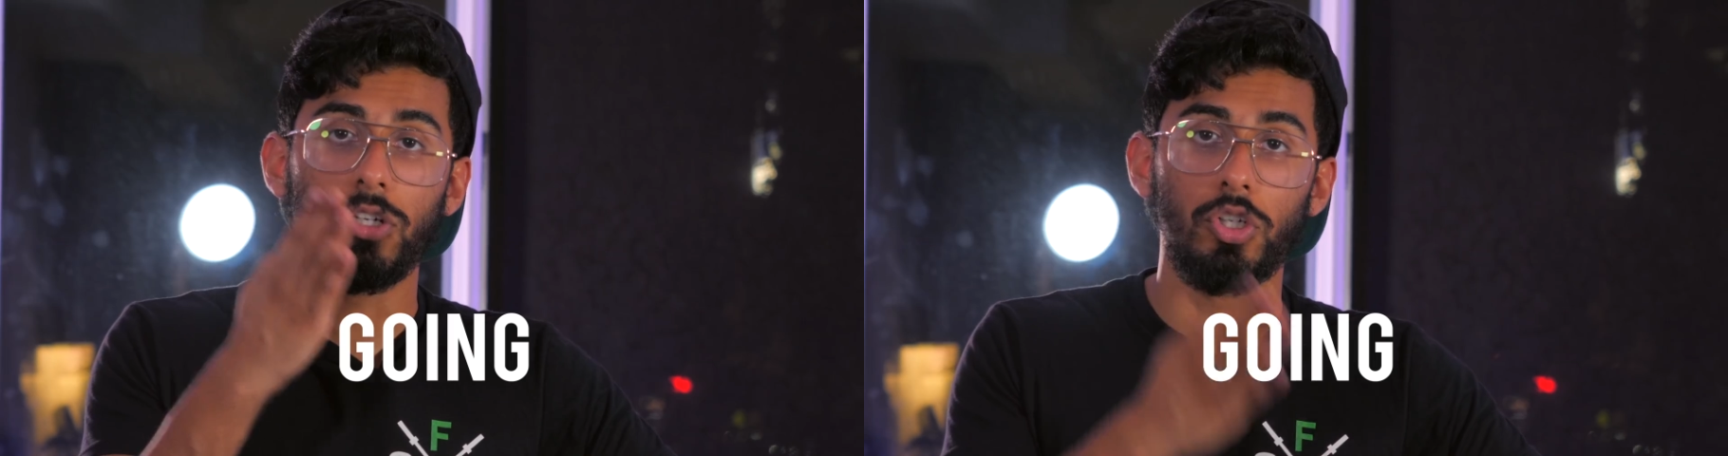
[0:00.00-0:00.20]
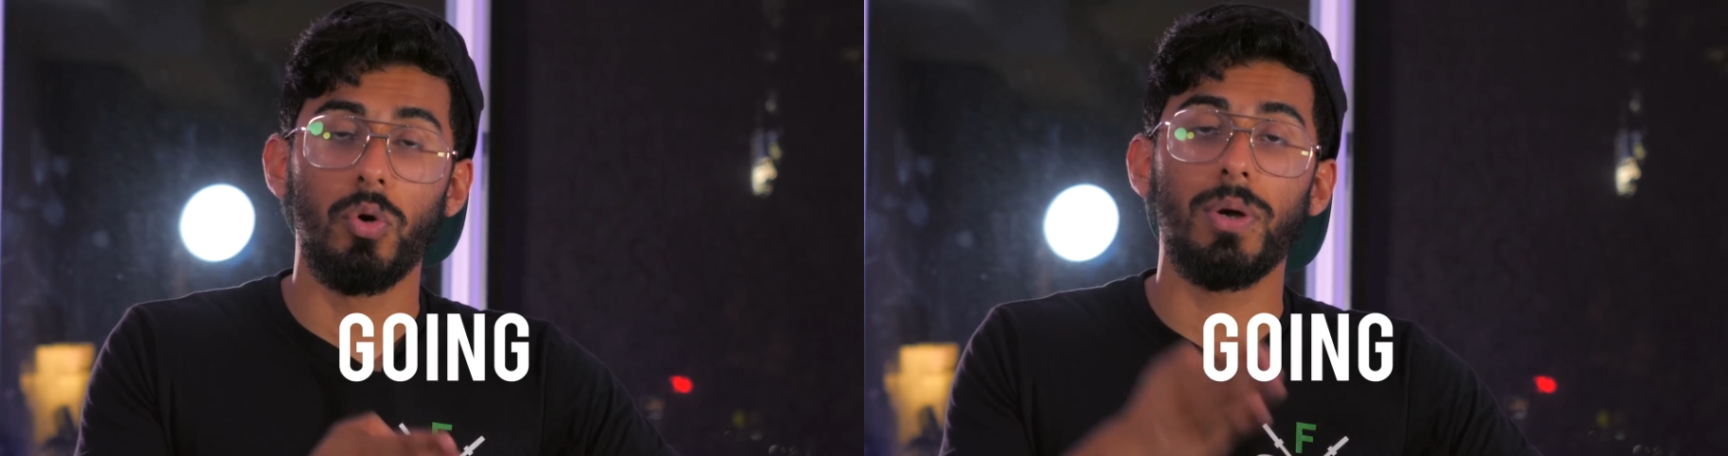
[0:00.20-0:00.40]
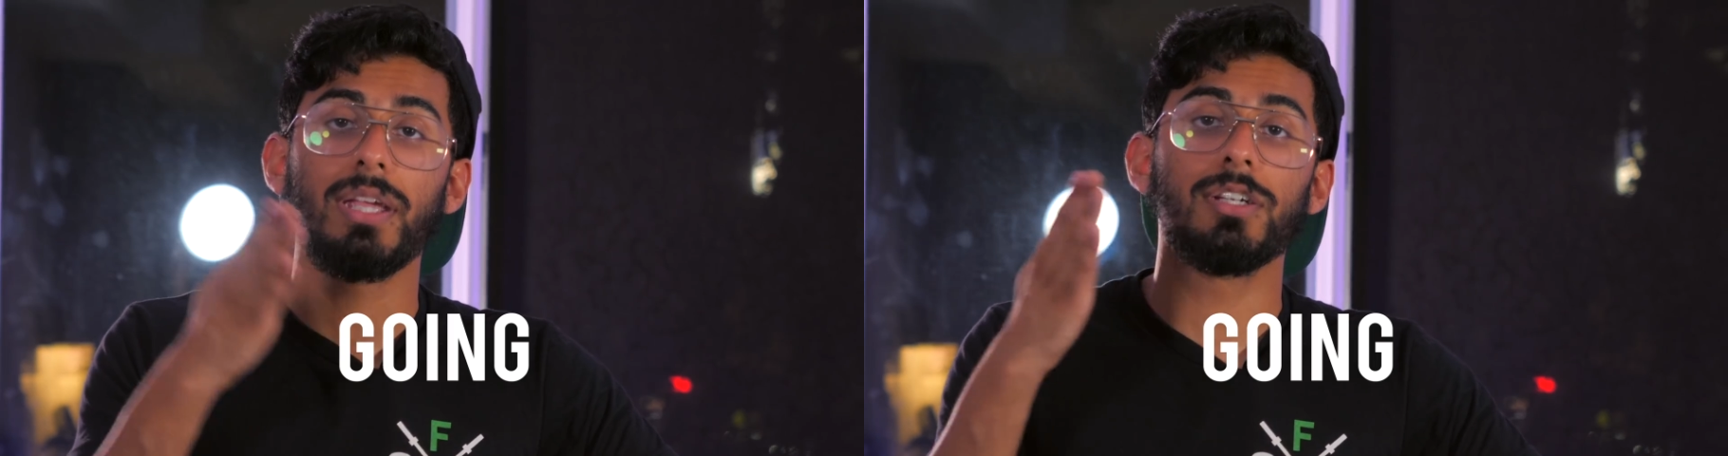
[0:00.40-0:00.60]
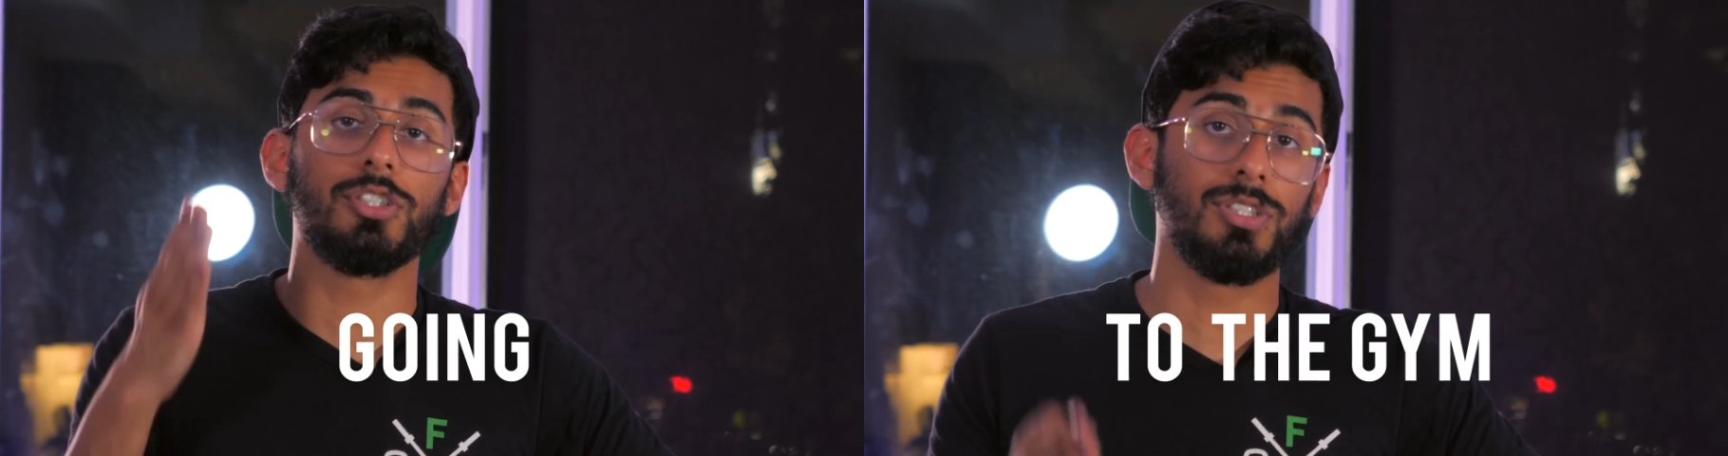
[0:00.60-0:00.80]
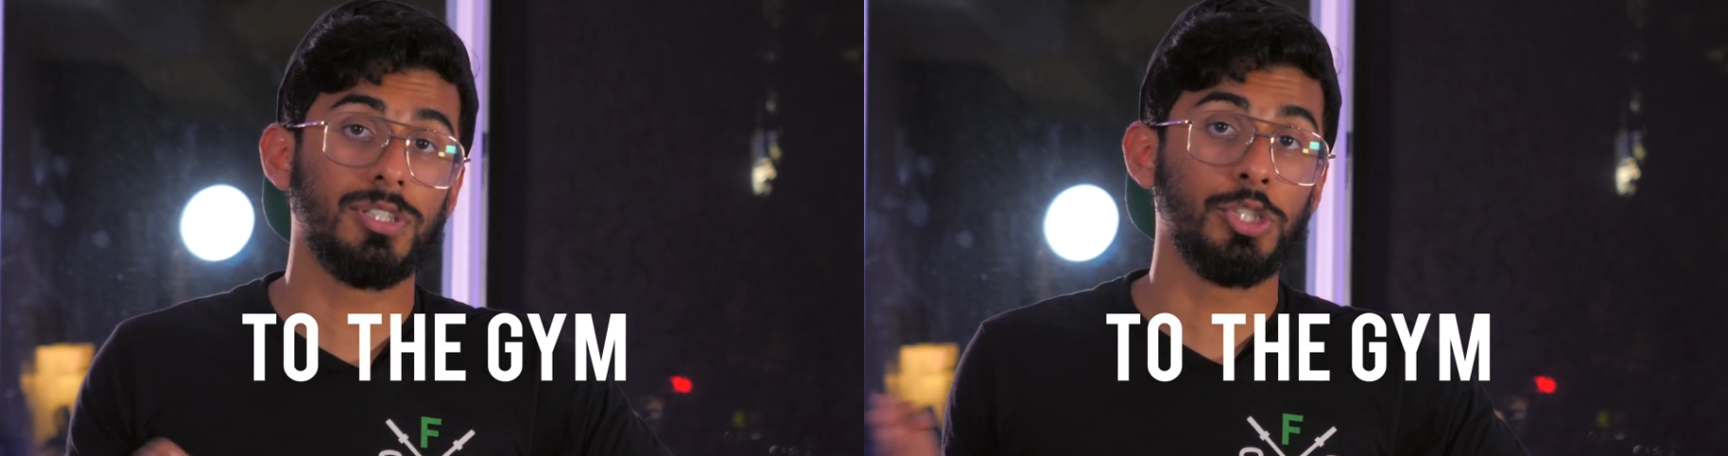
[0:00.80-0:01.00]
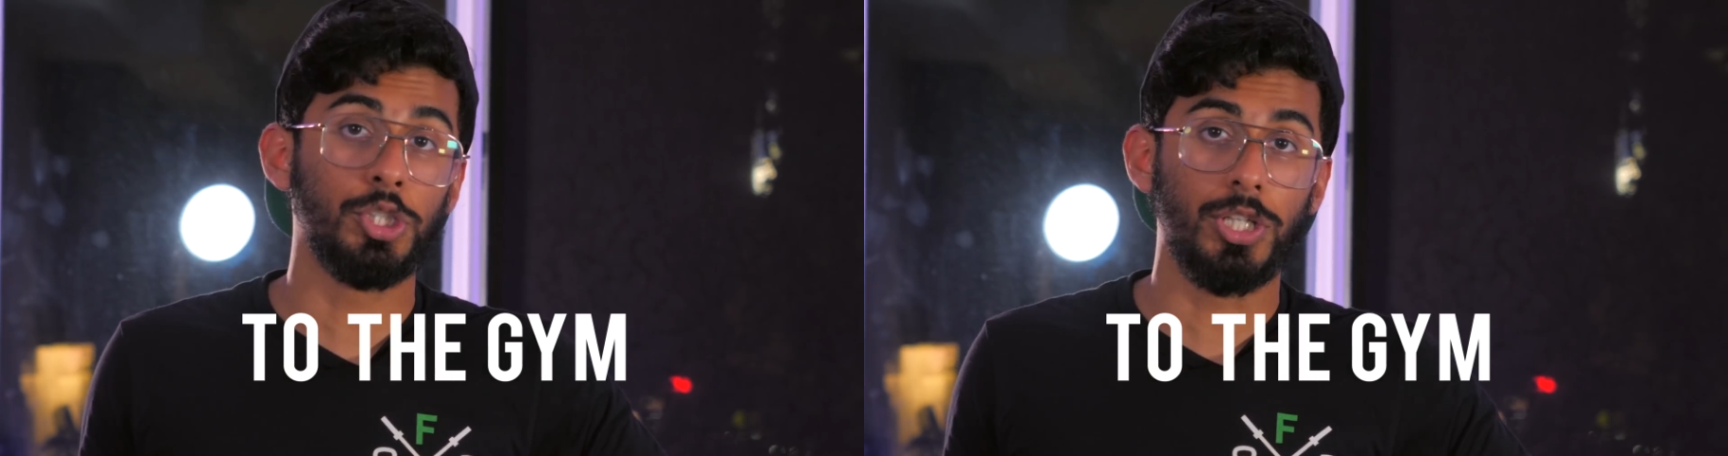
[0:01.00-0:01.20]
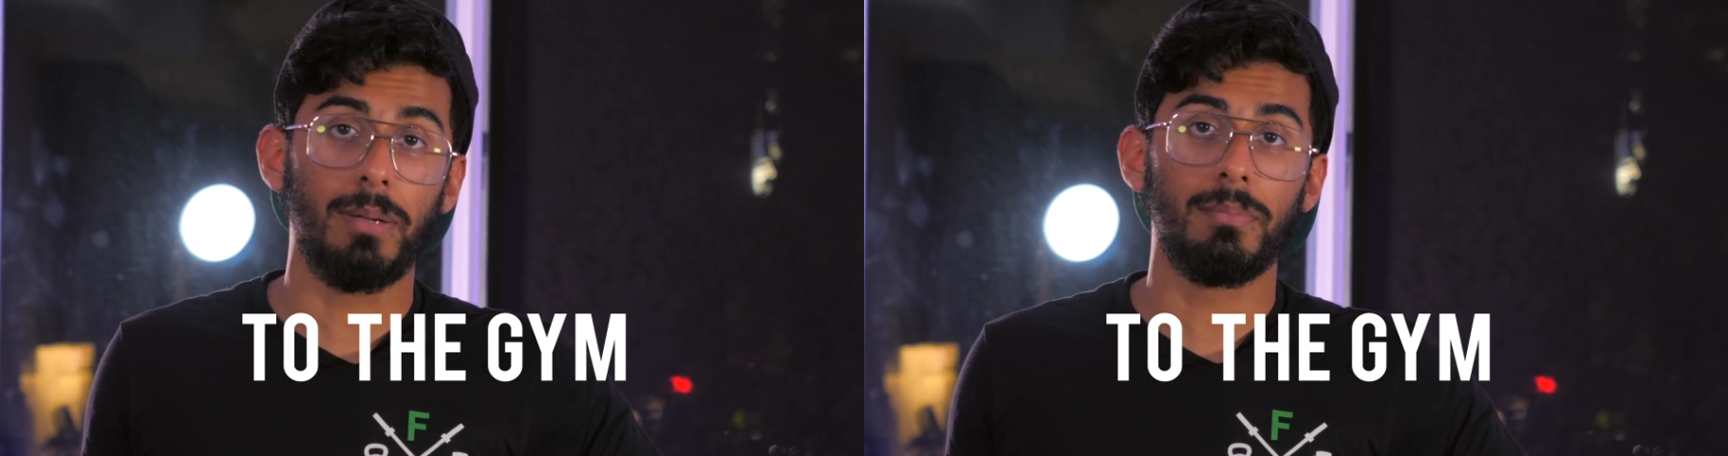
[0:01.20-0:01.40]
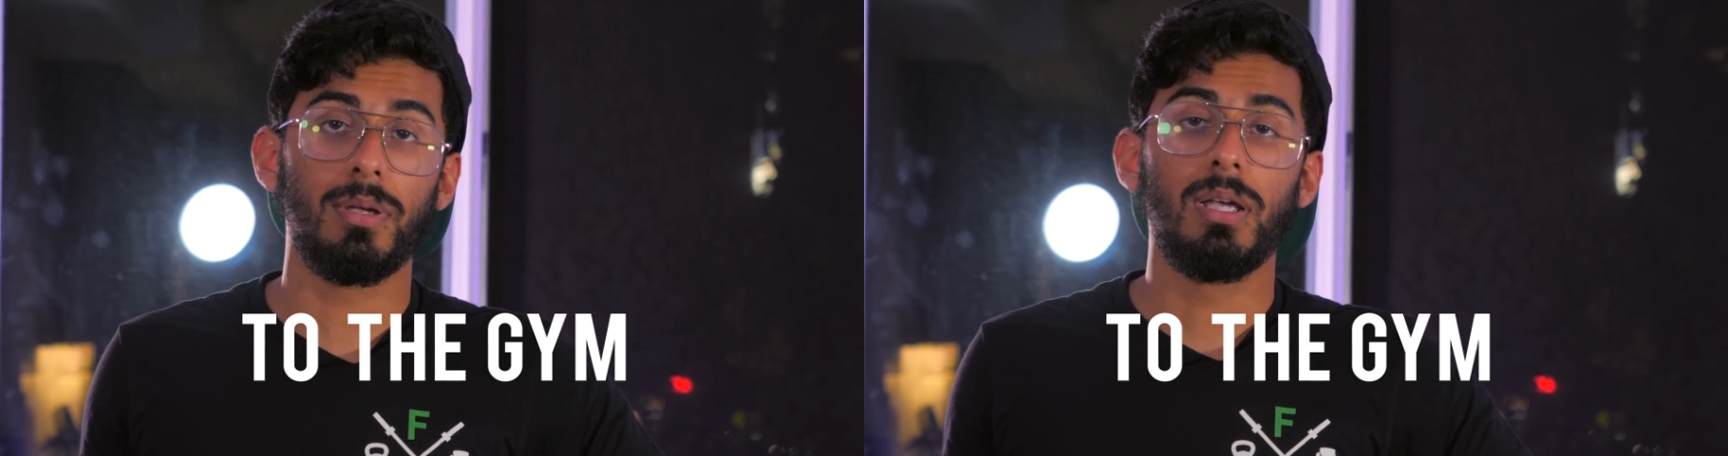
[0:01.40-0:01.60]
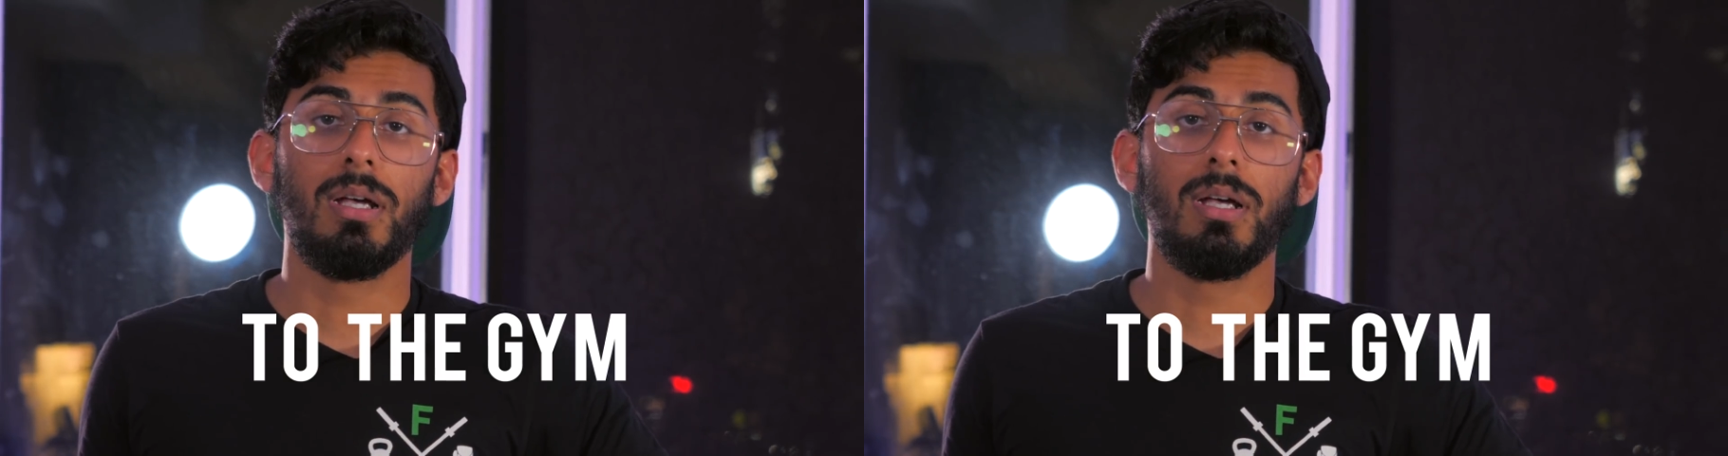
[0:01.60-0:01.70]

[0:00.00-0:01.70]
going to the gym.